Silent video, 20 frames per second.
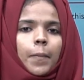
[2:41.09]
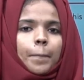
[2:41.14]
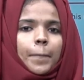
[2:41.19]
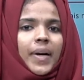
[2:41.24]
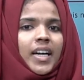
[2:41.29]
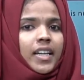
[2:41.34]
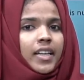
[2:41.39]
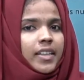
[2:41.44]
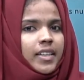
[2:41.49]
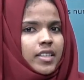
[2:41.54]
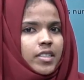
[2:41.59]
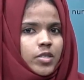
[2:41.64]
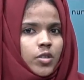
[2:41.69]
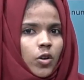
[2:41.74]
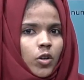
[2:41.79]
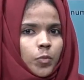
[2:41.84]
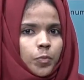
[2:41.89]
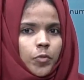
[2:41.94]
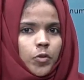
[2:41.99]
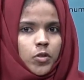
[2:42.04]
but it is
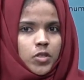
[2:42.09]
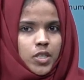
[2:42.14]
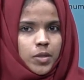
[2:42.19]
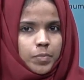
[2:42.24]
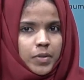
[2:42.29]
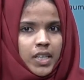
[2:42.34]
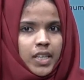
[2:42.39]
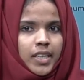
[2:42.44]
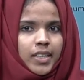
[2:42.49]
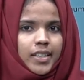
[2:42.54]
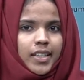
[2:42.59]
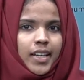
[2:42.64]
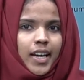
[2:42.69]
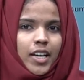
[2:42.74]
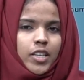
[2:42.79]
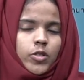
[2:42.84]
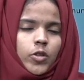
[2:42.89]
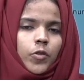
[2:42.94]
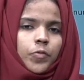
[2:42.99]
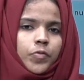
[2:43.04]
not possible in the
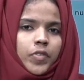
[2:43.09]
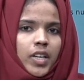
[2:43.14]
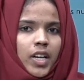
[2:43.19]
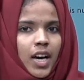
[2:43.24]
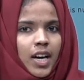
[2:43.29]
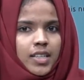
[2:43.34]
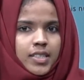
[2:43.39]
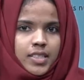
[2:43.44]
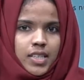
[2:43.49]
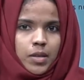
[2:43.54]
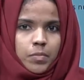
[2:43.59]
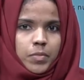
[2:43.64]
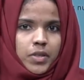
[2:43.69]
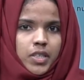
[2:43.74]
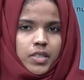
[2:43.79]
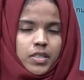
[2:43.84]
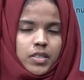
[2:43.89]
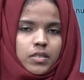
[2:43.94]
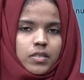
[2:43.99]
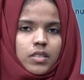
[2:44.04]
case of large
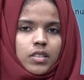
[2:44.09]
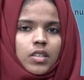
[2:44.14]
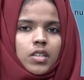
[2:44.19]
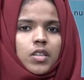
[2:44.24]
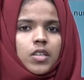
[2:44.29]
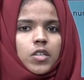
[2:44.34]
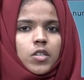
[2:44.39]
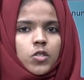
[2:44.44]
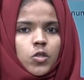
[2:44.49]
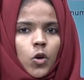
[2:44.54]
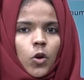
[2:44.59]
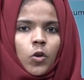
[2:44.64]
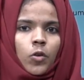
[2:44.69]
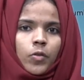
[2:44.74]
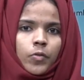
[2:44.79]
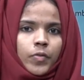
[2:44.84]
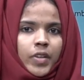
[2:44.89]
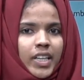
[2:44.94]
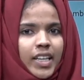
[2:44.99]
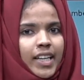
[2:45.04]
numbers. So
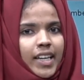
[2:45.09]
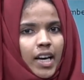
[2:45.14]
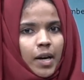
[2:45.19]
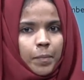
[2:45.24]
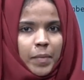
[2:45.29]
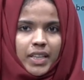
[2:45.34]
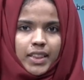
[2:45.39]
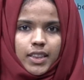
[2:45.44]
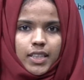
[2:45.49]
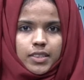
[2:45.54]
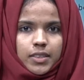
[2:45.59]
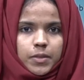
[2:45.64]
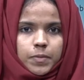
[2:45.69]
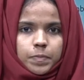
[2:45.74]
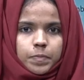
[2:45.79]
we need a method.